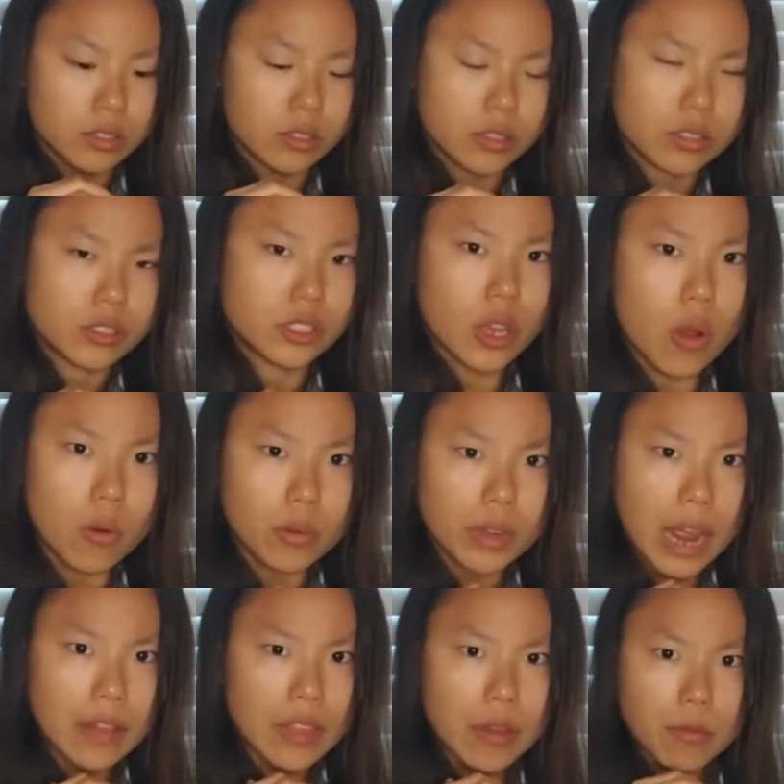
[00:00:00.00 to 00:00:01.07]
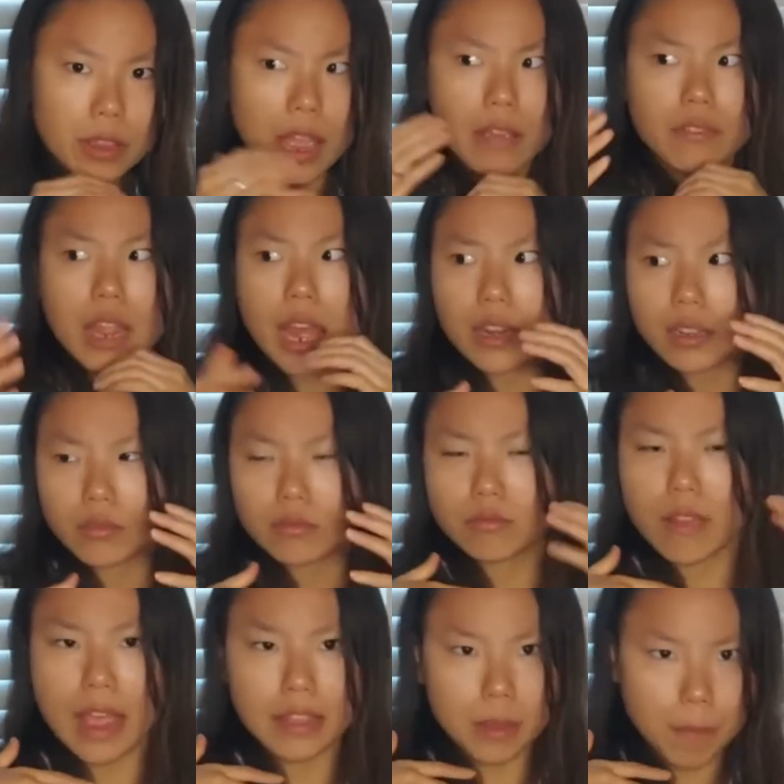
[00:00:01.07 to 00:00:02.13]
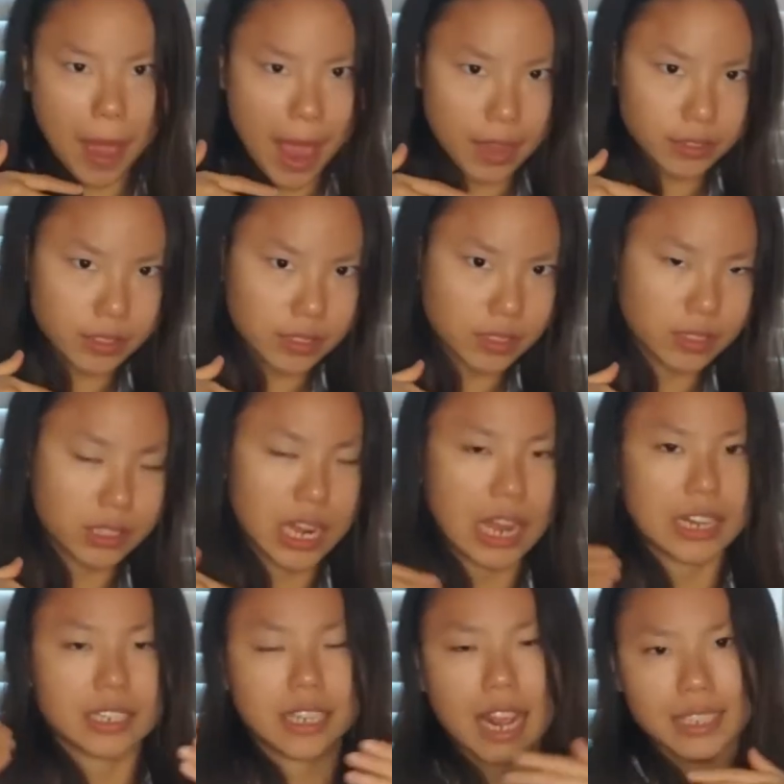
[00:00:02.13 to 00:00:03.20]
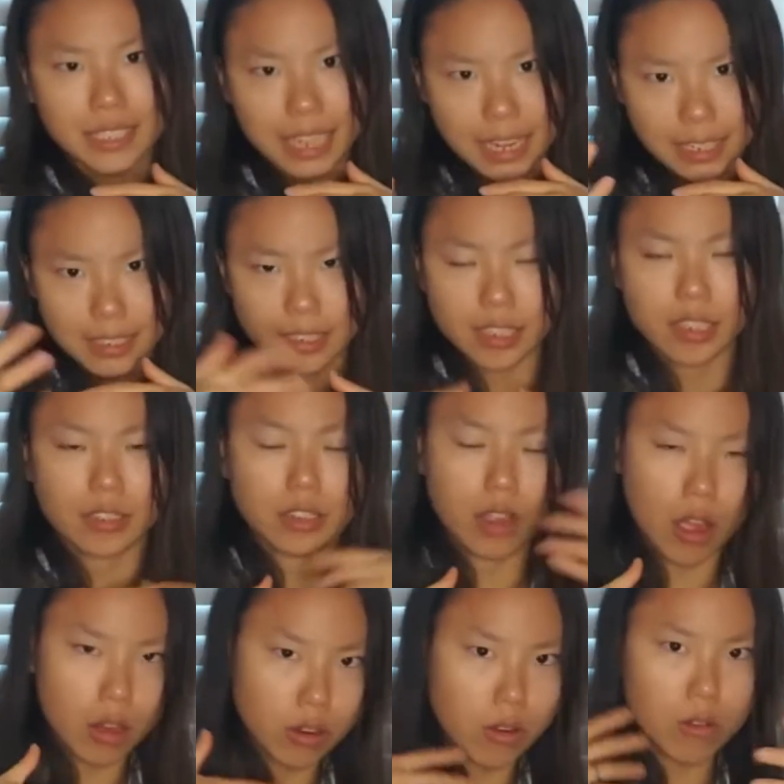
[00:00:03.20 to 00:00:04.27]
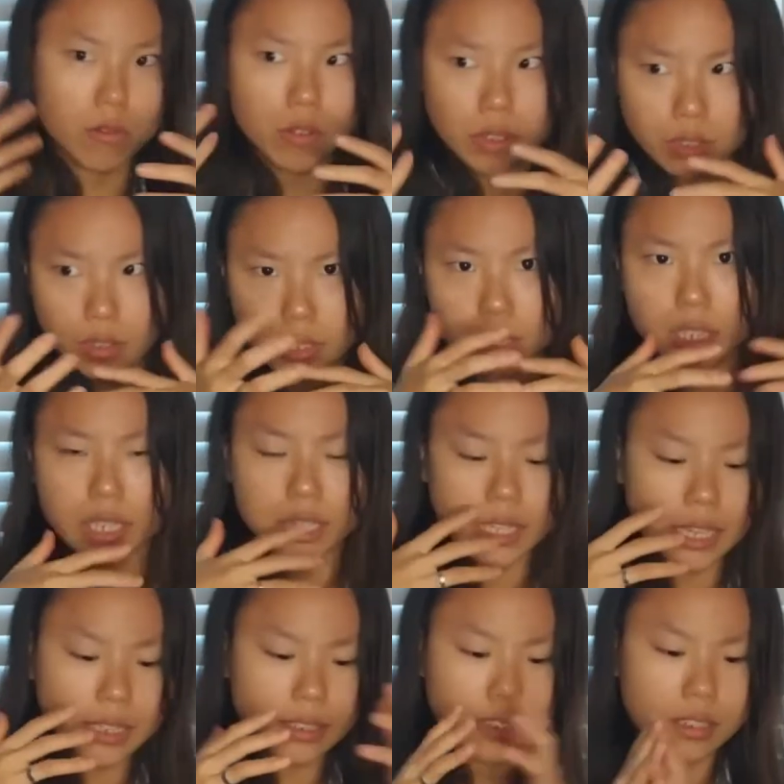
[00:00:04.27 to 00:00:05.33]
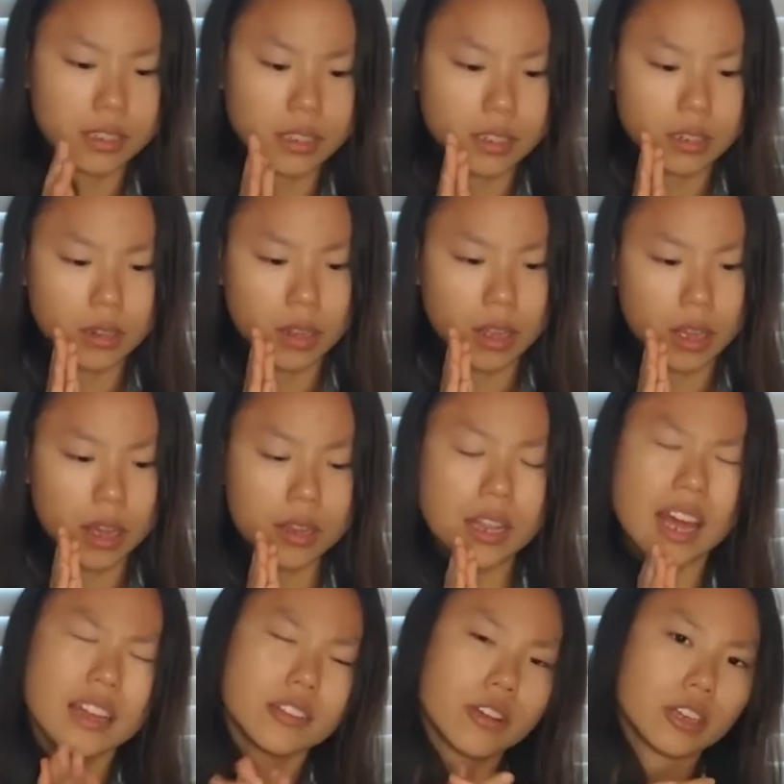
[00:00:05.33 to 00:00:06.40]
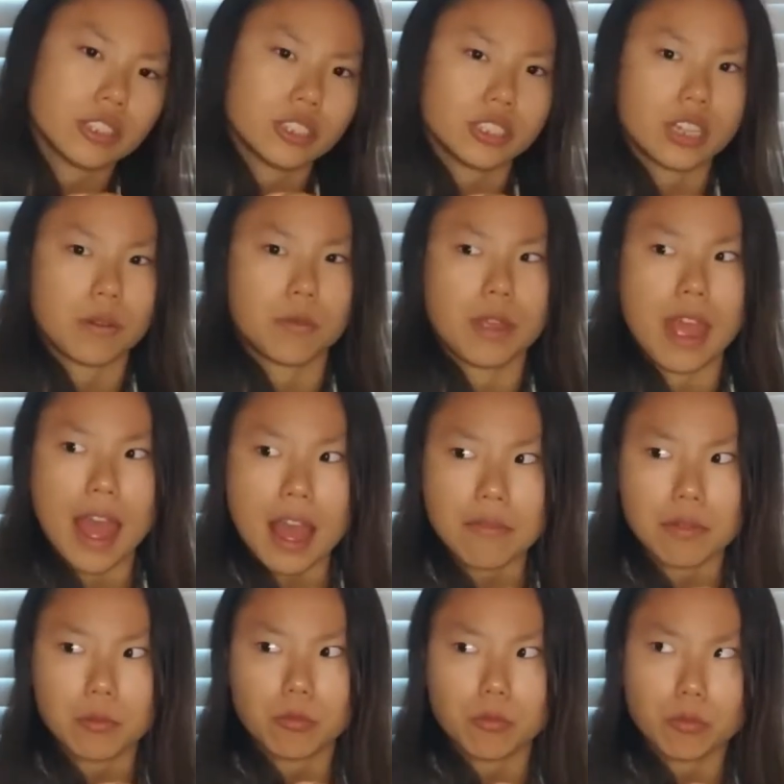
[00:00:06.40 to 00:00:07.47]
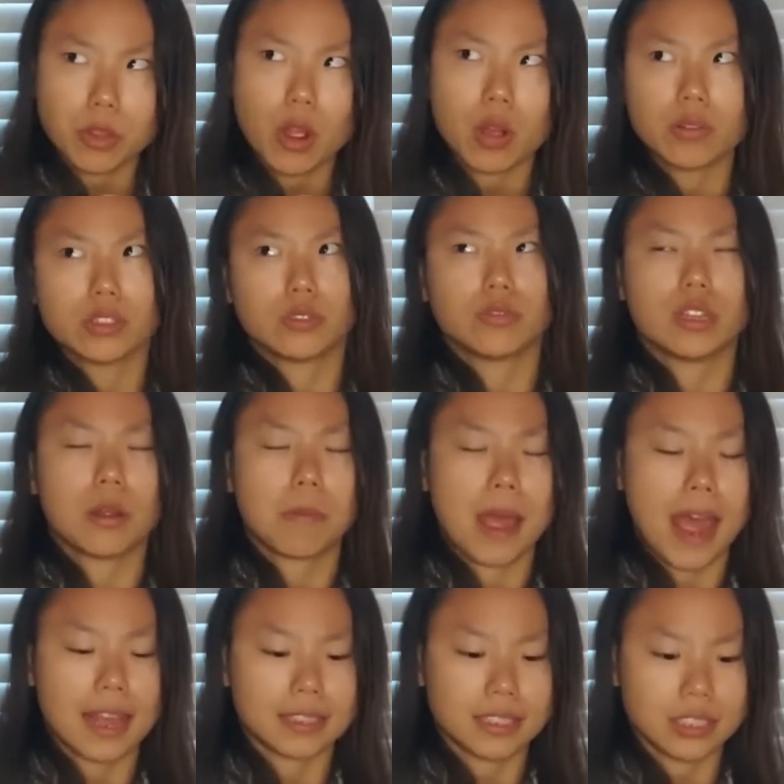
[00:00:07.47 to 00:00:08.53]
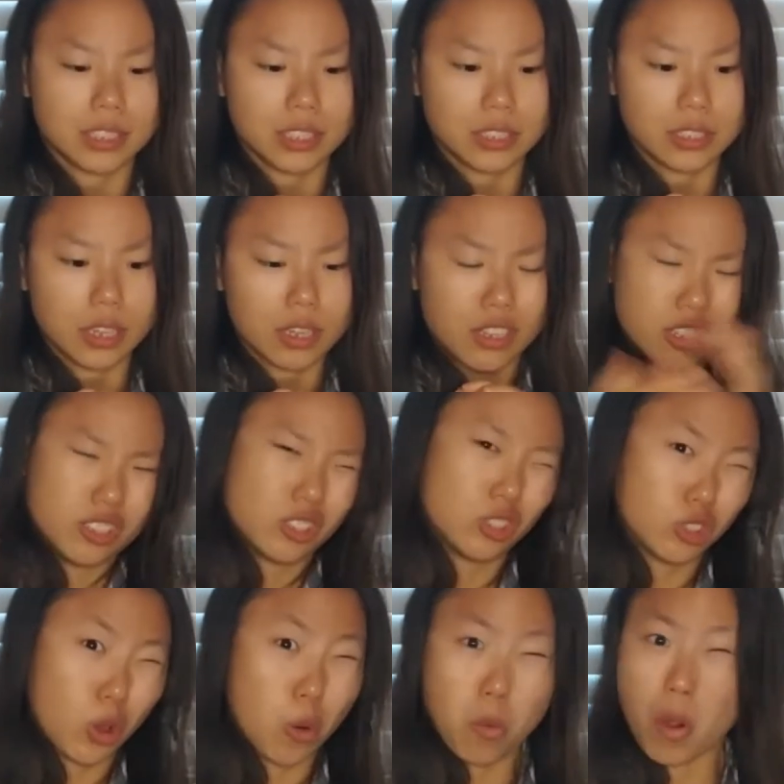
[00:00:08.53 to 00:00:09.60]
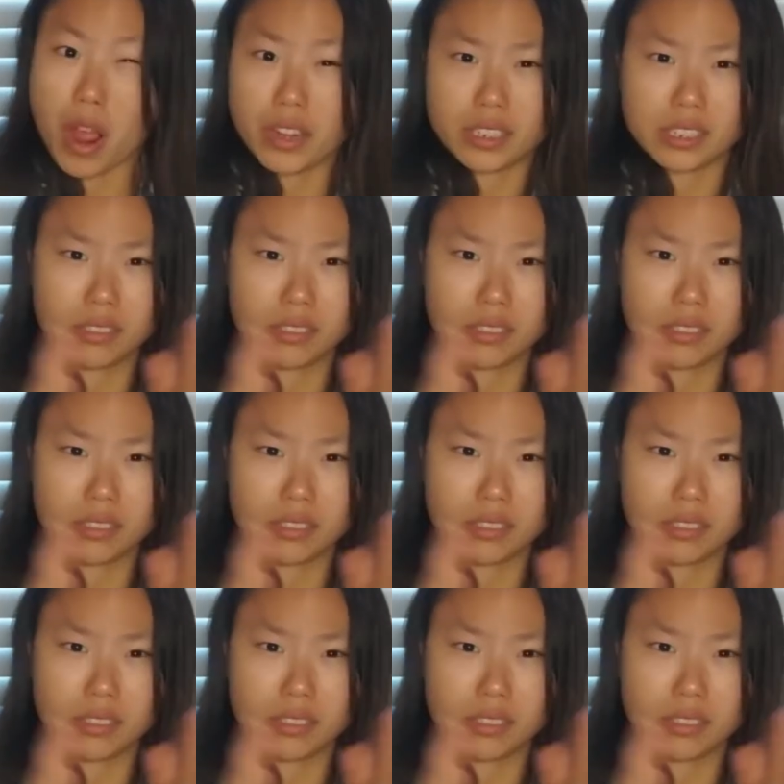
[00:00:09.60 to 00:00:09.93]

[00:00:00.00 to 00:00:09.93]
So now that we have kind of read the passage, kind of dissected it and gone over it, a lot of questions that we have when we always read a passage is, so what?